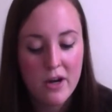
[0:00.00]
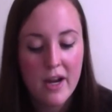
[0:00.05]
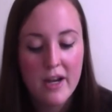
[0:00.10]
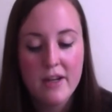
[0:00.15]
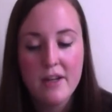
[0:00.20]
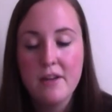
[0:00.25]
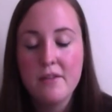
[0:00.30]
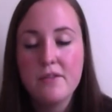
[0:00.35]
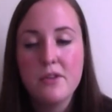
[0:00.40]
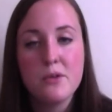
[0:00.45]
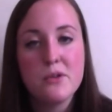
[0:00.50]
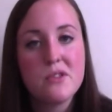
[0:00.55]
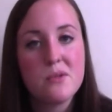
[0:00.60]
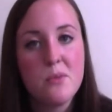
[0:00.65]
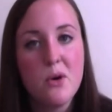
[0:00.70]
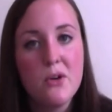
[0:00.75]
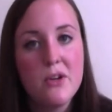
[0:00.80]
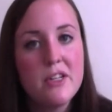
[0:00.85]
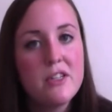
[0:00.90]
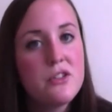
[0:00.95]
any of those
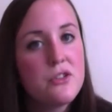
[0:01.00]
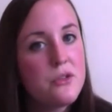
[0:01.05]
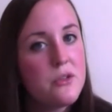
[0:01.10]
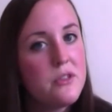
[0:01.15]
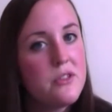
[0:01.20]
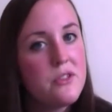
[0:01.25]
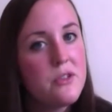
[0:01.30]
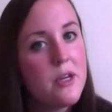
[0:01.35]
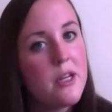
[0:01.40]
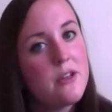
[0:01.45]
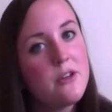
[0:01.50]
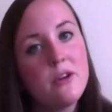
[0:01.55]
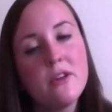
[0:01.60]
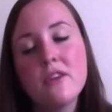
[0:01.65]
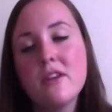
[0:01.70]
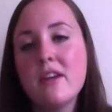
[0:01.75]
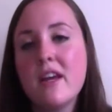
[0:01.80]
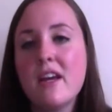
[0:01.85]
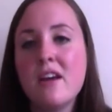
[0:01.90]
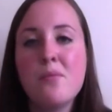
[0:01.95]
small injuries you get during
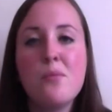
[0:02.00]
the day,